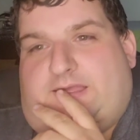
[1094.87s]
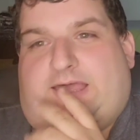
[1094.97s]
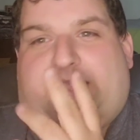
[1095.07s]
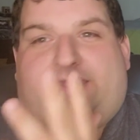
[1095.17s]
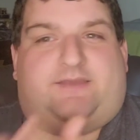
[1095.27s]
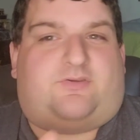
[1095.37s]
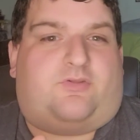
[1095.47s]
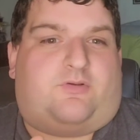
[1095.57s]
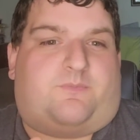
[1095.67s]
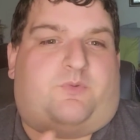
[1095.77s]
Uh, I need to
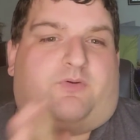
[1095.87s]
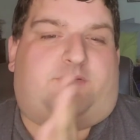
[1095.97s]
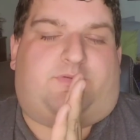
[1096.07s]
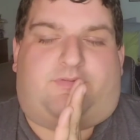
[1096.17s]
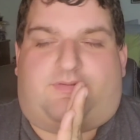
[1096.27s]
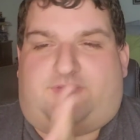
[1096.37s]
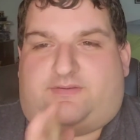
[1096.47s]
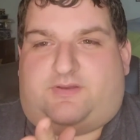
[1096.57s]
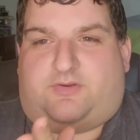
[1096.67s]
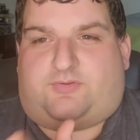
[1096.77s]
look more into the
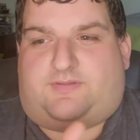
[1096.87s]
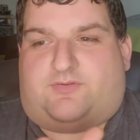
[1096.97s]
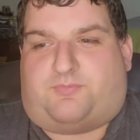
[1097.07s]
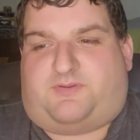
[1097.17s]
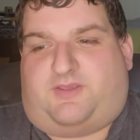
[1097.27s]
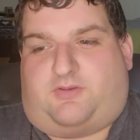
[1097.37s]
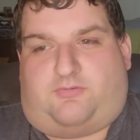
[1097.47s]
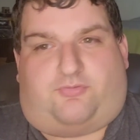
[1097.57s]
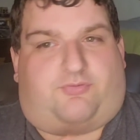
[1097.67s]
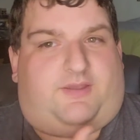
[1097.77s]
details on this
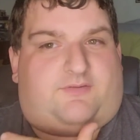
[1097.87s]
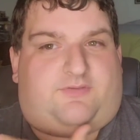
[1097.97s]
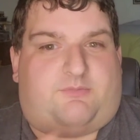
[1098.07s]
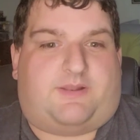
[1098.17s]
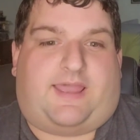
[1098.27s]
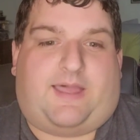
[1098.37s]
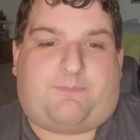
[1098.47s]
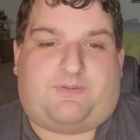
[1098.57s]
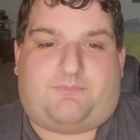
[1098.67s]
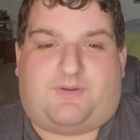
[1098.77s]
particular strike and see what
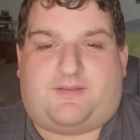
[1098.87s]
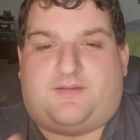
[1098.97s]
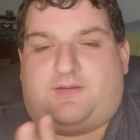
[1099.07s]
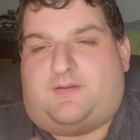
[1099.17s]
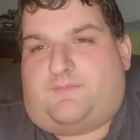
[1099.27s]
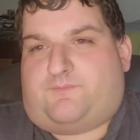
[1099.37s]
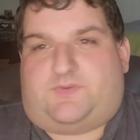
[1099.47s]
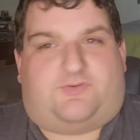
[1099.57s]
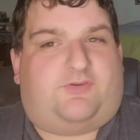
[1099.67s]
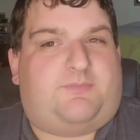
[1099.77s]
happened, but
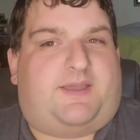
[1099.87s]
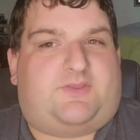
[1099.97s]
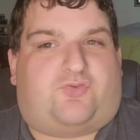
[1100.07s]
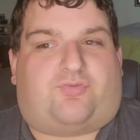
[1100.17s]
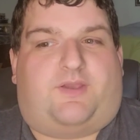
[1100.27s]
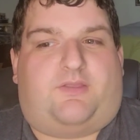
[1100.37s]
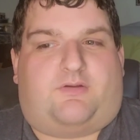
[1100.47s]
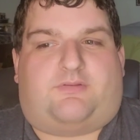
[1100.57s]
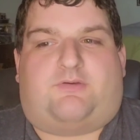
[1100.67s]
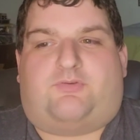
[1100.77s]
judging by this
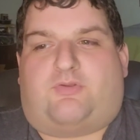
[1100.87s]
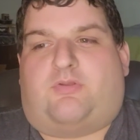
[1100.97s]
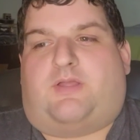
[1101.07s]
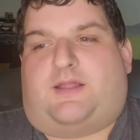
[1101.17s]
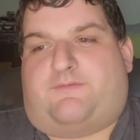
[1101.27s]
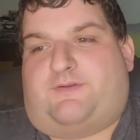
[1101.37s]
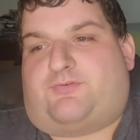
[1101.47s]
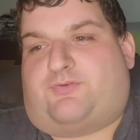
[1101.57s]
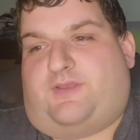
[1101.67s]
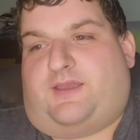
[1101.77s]
trailer, there is a lot of
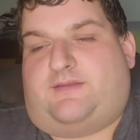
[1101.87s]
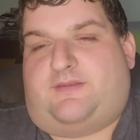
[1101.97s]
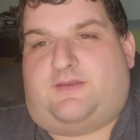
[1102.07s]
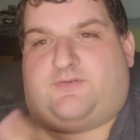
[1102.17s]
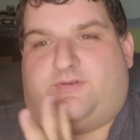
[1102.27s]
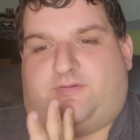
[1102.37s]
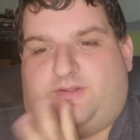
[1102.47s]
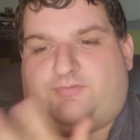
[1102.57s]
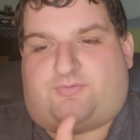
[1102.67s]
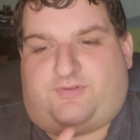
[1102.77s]
interesting ideas here,
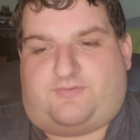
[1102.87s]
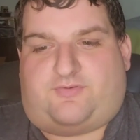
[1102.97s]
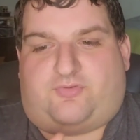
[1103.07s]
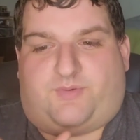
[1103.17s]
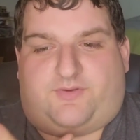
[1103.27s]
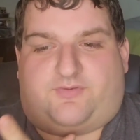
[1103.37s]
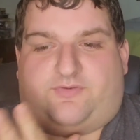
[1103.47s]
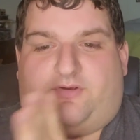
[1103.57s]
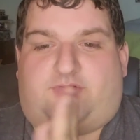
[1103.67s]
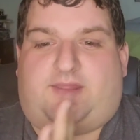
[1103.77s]
interesting
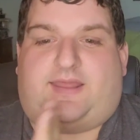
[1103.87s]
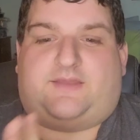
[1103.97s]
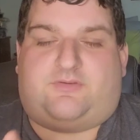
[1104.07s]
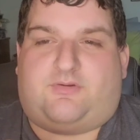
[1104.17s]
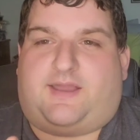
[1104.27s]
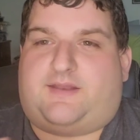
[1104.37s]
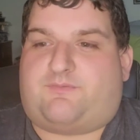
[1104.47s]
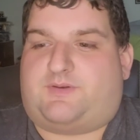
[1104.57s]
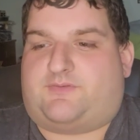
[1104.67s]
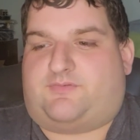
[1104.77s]
situations here that I do kind
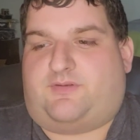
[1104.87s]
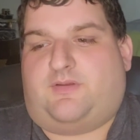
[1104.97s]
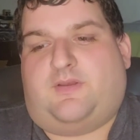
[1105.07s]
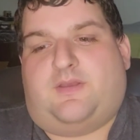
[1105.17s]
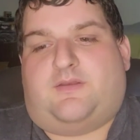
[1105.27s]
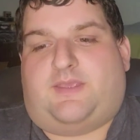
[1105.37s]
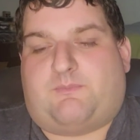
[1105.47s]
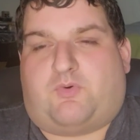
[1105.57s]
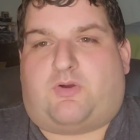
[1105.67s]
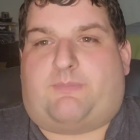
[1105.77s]
of want to see
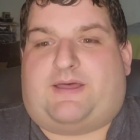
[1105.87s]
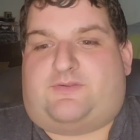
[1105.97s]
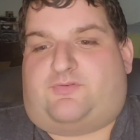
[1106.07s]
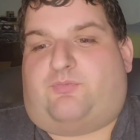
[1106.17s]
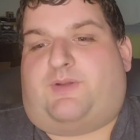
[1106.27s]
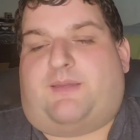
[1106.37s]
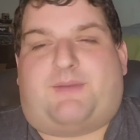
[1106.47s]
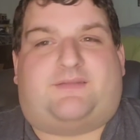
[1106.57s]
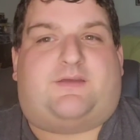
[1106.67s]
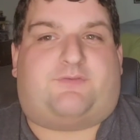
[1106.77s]
more about. This is one I
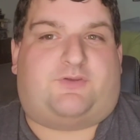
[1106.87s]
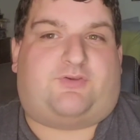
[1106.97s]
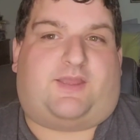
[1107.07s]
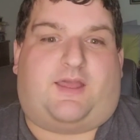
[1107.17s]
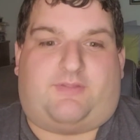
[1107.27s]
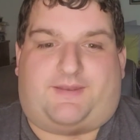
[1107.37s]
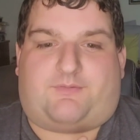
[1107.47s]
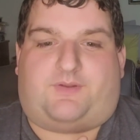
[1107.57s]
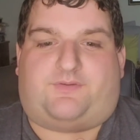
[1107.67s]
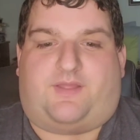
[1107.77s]
might definitely check out
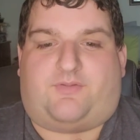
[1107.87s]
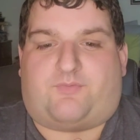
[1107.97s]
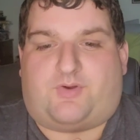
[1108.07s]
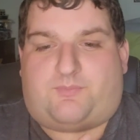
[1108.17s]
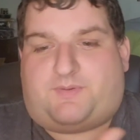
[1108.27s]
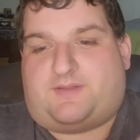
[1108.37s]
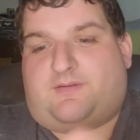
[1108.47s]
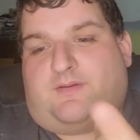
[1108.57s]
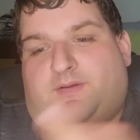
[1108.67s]
later on down the road, but